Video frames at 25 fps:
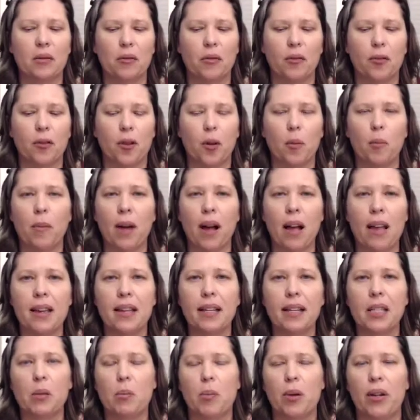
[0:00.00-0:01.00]
from my
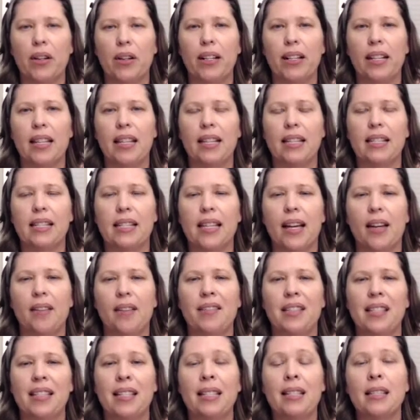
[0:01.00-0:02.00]
experience, I've
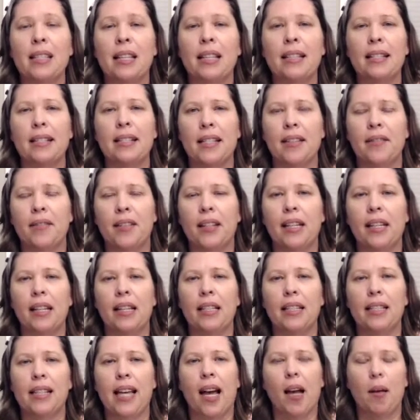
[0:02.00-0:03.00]
seen sensitivity
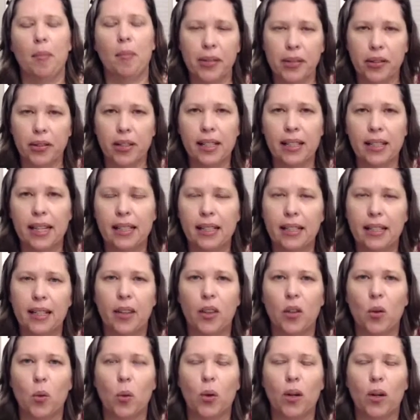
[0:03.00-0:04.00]
is absolutely needed in
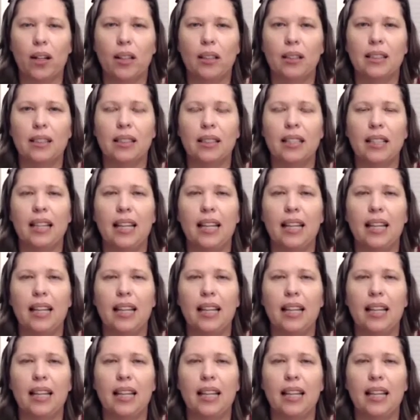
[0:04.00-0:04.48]
the world.